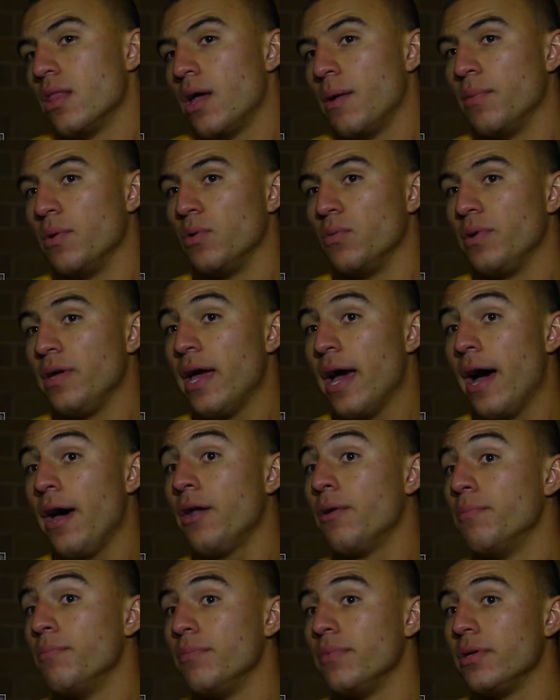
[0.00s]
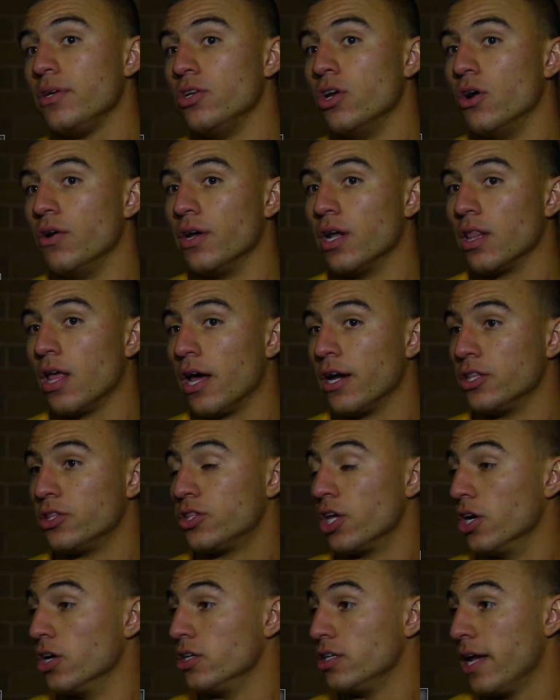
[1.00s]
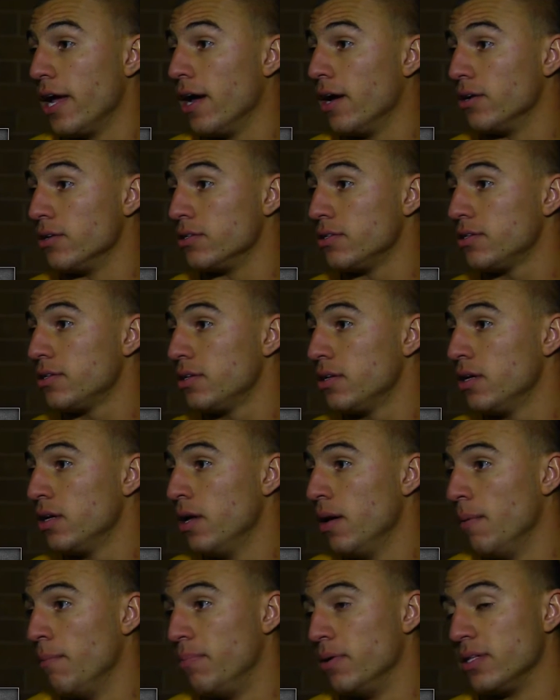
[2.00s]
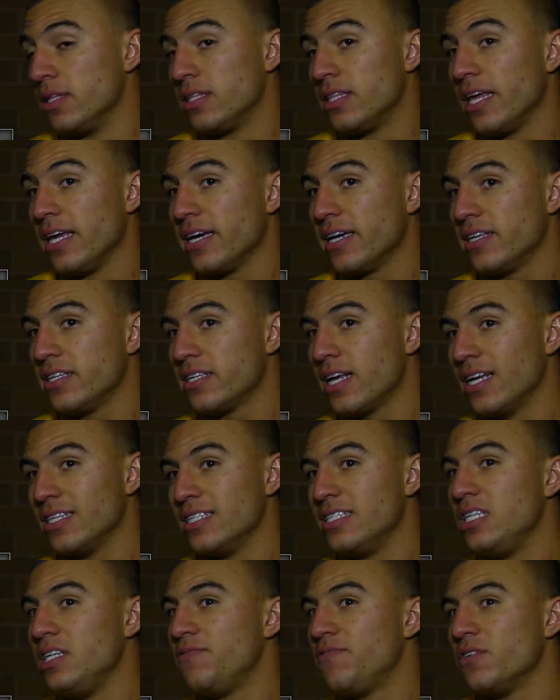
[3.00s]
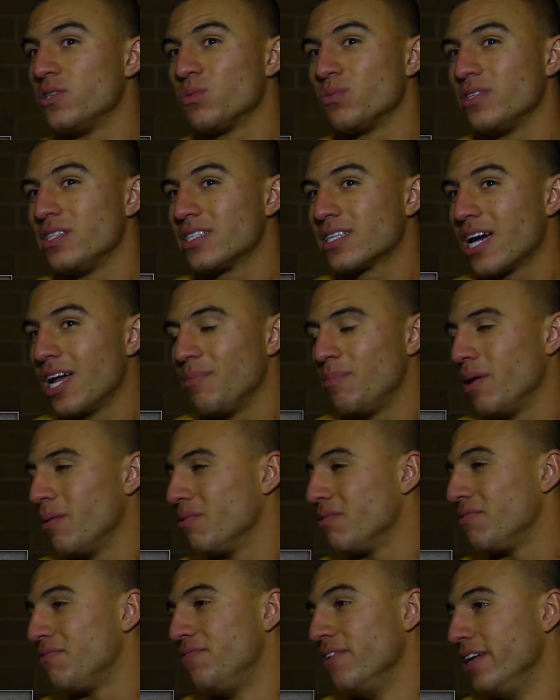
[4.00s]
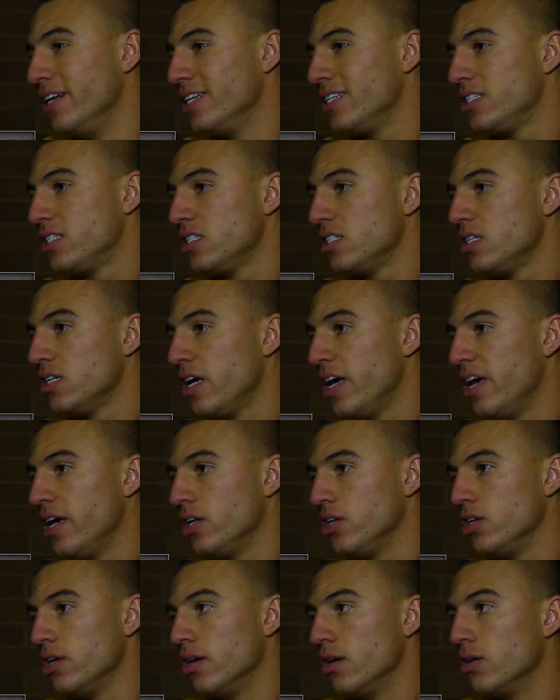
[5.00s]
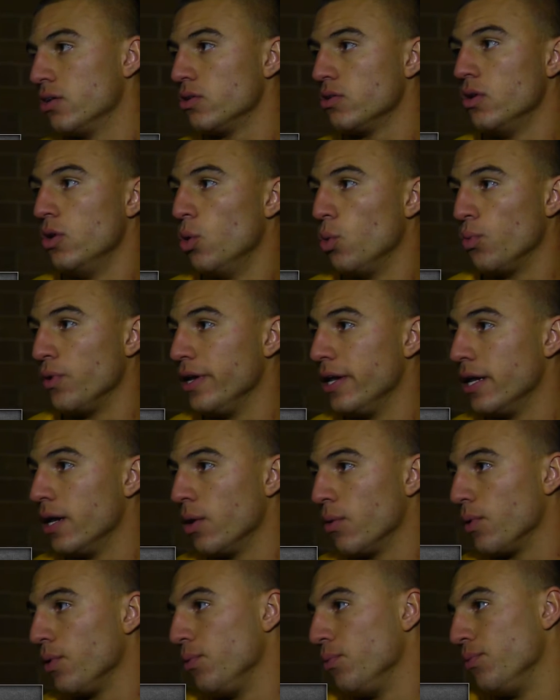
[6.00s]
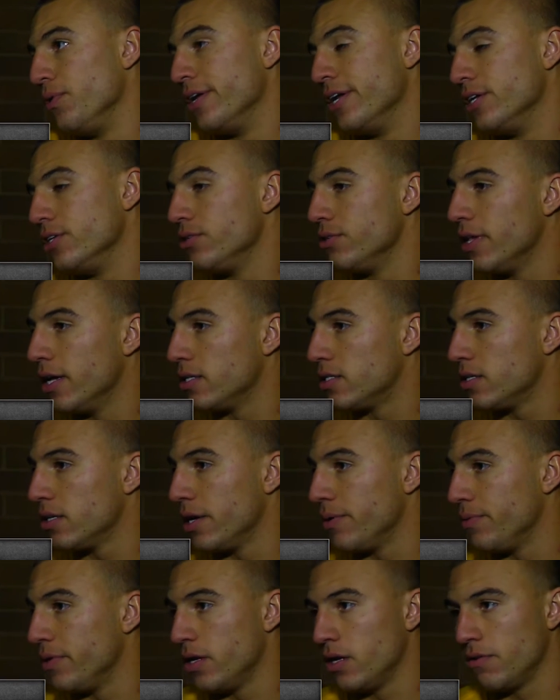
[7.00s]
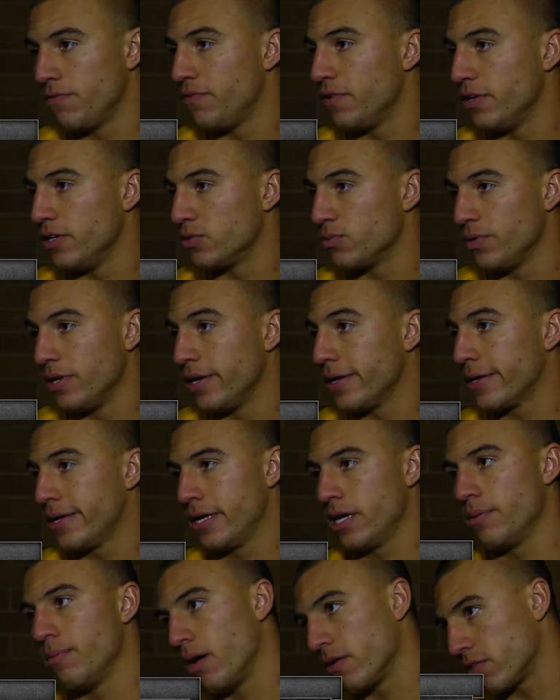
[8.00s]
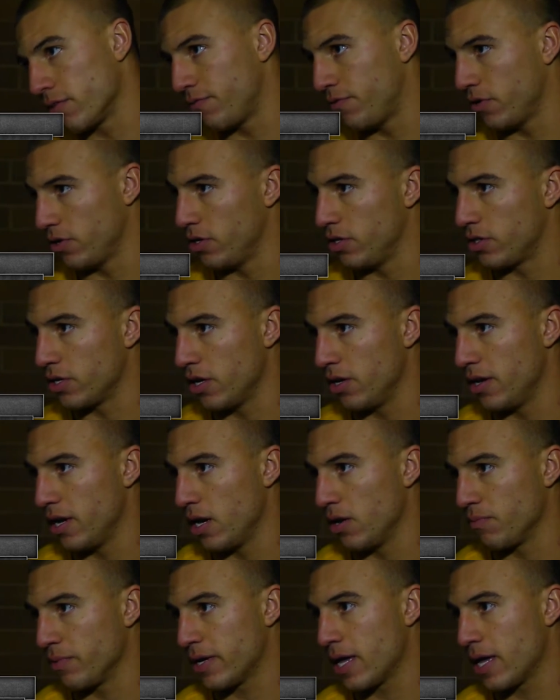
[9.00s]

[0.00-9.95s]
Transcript: I mean, we had them, you know, in a lot of third downs, but the thing is, as a defense, we just got to be able to finish, and you know, we didn't we, we didn't do that today. We didn't finish. We didn't get them off the field on third down.